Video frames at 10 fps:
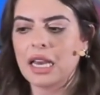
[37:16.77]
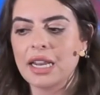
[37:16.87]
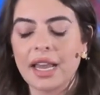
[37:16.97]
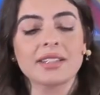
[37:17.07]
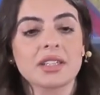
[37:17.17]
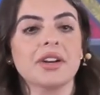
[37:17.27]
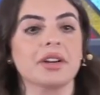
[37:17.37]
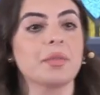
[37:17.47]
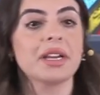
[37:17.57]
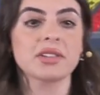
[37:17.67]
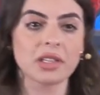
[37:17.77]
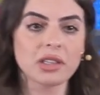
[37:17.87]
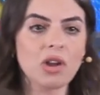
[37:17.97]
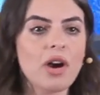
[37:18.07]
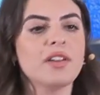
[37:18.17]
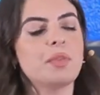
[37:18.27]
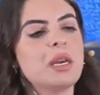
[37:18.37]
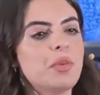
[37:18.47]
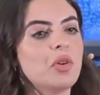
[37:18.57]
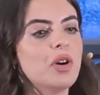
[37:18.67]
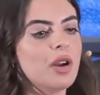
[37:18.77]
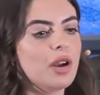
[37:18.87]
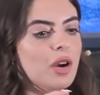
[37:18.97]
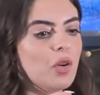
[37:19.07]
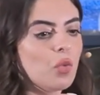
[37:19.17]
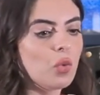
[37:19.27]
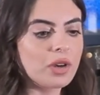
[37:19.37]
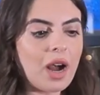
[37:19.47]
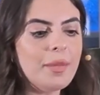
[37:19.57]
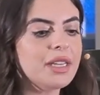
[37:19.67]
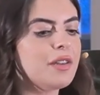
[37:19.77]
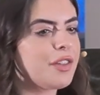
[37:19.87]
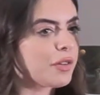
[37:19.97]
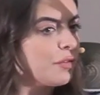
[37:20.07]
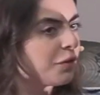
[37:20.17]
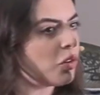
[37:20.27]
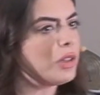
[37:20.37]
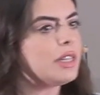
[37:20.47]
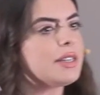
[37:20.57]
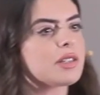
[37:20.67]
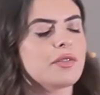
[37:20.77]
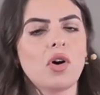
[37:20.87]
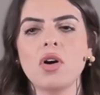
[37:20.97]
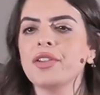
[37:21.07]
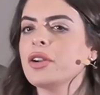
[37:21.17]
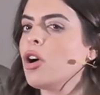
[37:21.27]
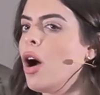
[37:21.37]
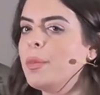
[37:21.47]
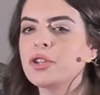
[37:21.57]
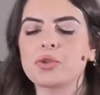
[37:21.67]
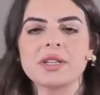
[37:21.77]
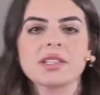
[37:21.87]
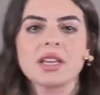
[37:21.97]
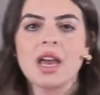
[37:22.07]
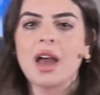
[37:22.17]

And that's scary because a lot of people will come and give their full list of all their accomplishments.